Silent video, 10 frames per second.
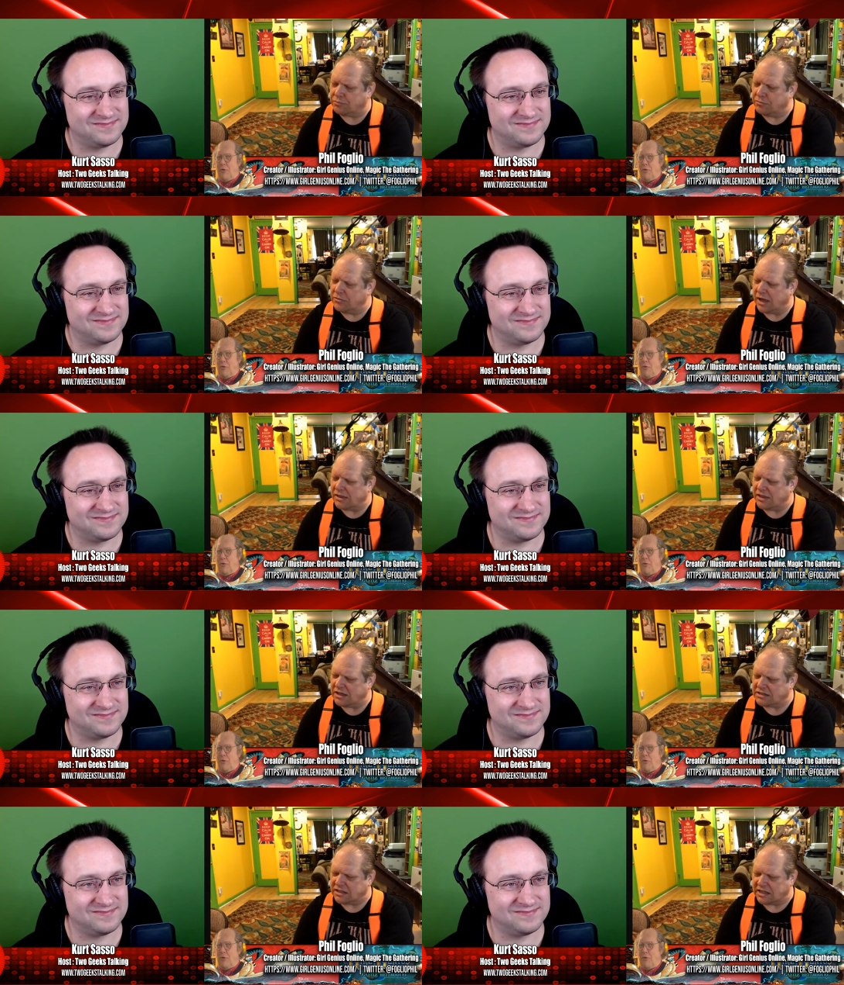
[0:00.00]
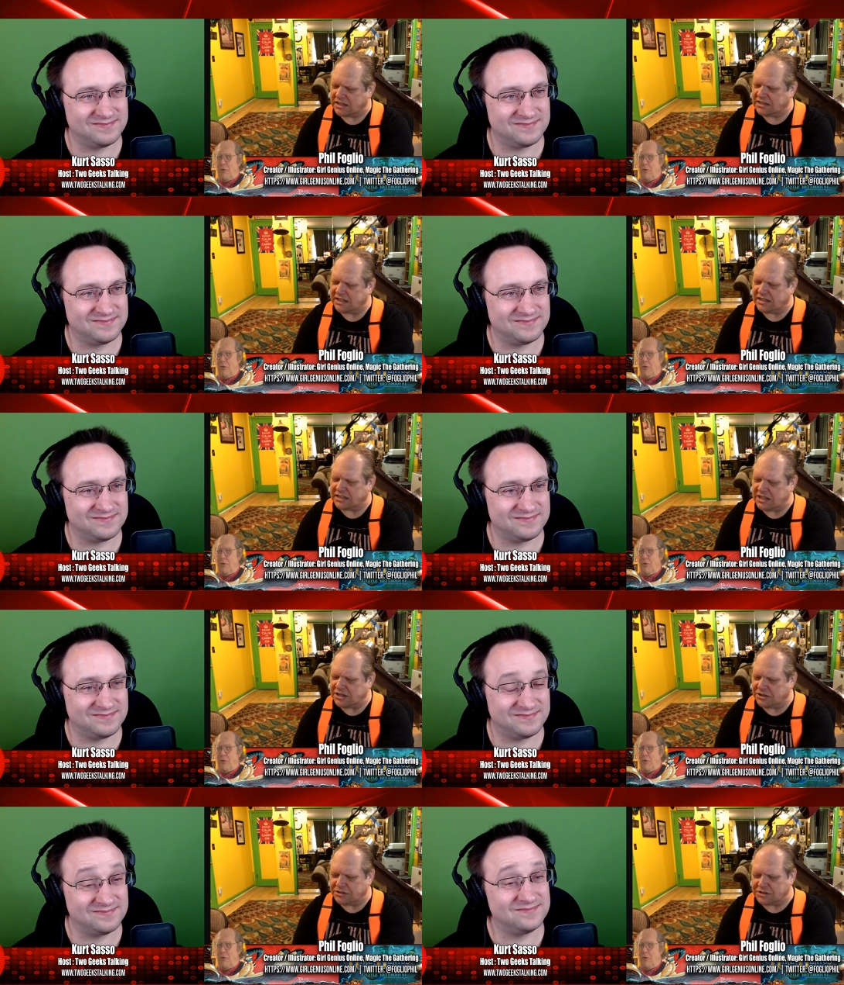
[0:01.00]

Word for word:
Speaker 1: I think it's like sixty years